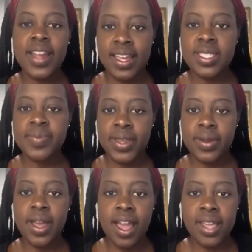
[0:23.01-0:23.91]

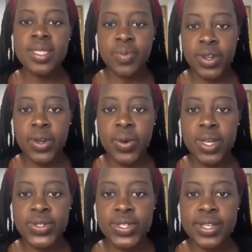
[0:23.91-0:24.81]
icebreaker
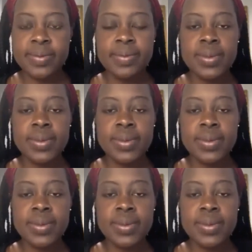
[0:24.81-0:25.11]
question.